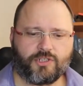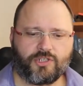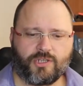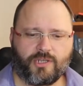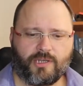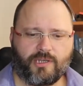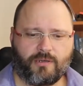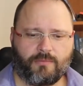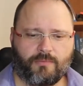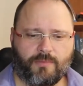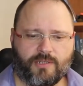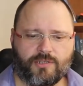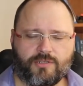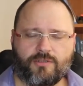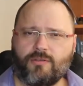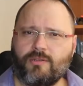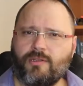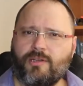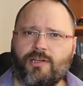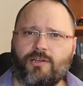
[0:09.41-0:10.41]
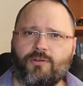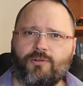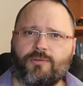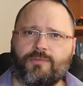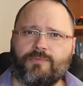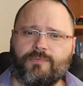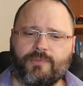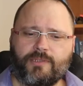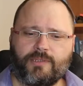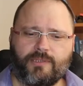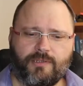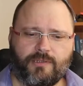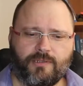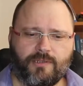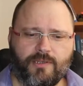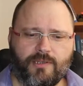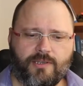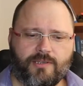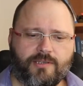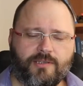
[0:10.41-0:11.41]
Jair Balsonaro,
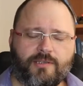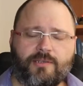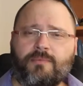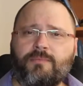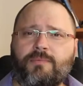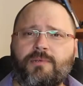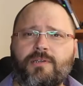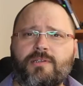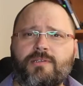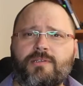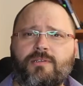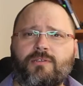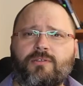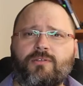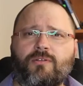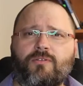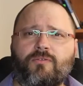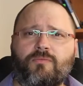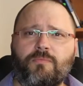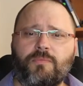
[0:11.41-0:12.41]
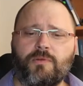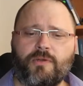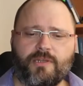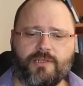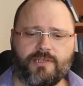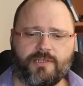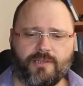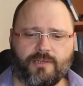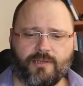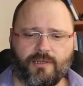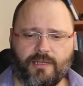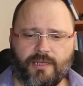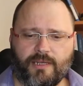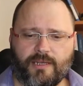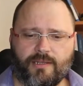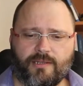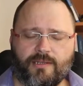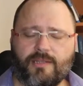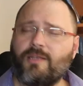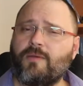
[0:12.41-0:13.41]
he is the president of Brazil,
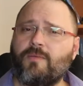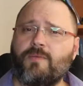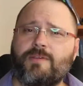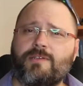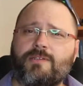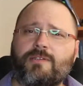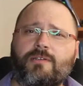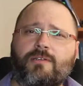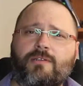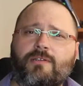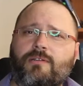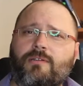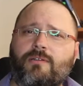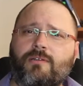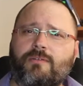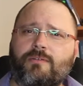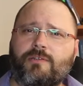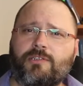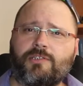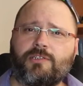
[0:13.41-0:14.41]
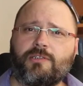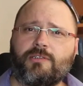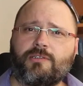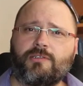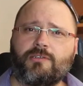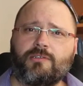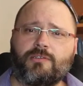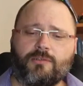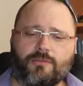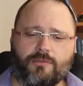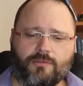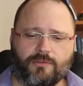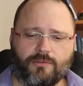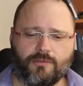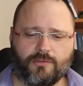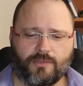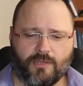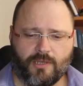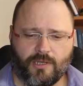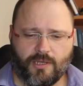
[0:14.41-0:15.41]
and he visited Washington on
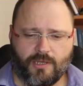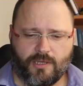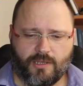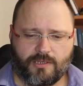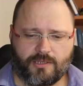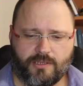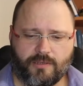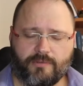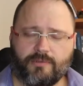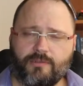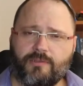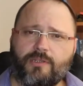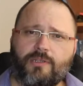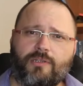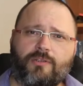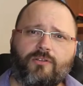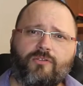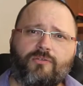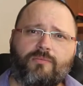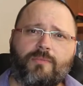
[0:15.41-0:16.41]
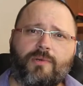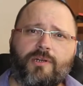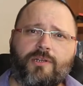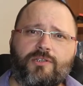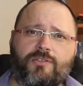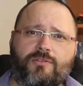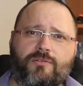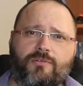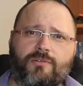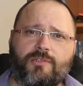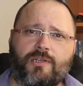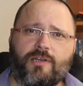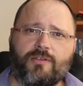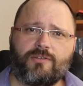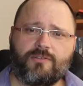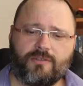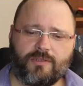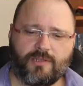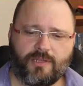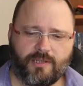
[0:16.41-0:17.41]
17th of March
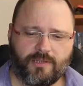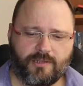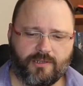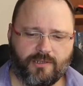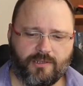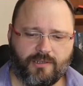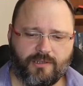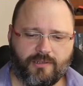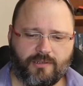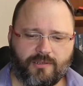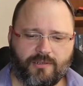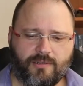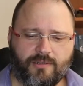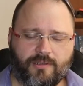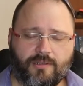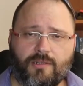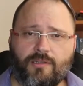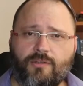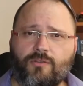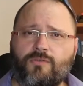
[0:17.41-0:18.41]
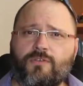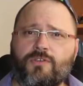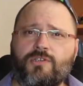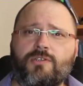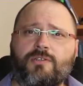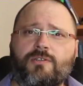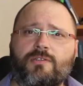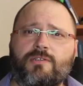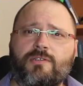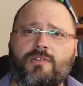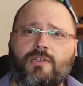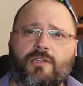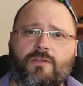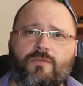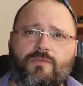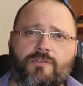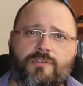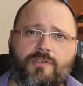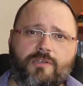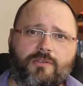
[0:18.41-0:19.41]
2019, an official state
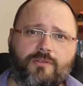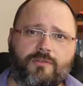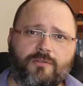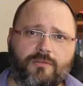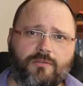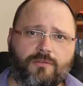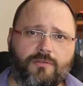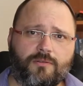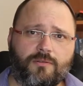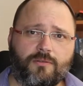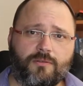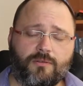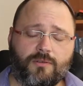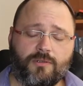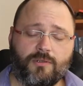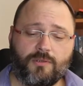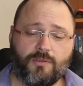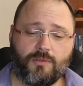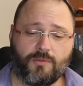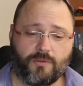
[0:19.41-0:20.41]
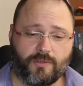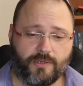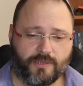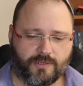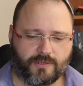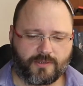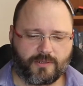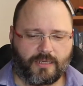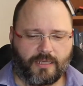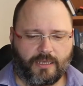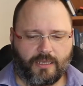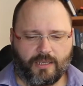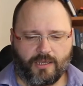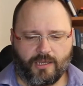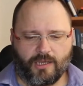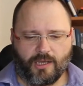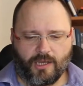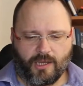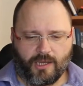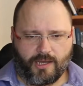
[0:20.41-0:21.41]
visit to US.
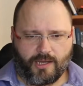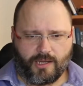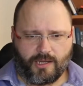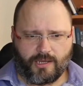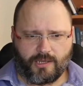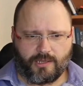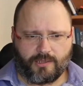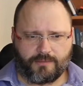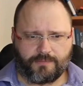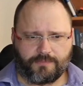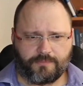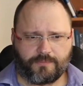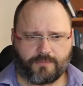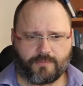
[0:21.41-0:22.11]
Uh,